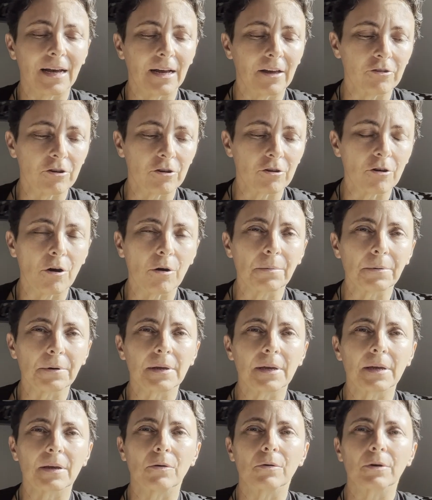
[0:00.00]

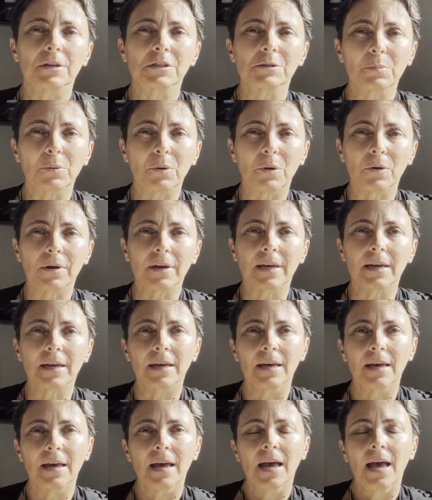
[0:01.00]
undercovering or
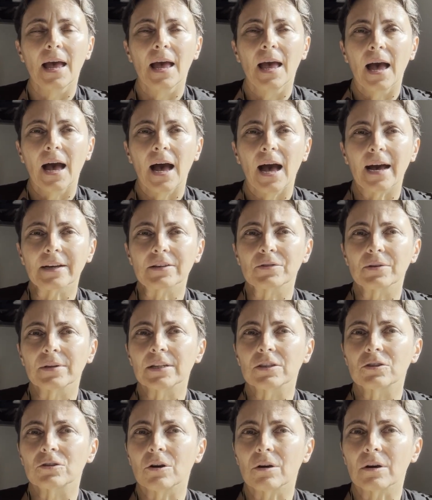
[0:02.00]
exploring
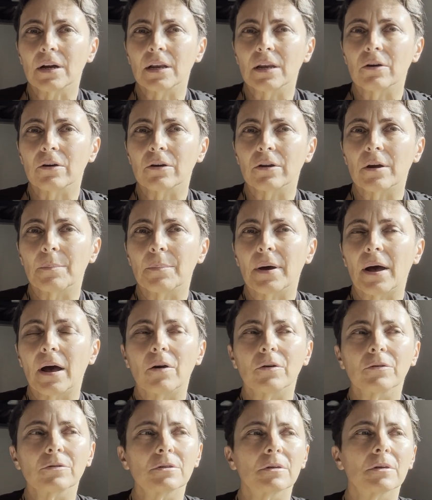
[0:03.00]
actually talk a lot
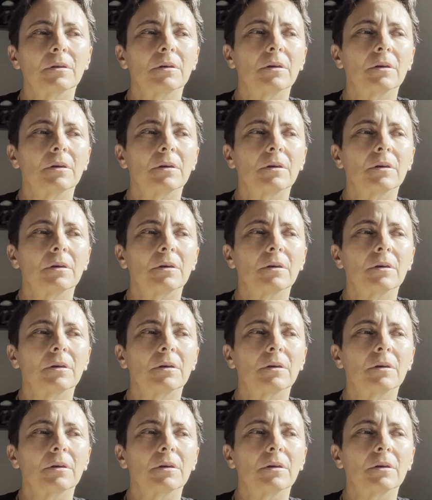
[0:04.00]
about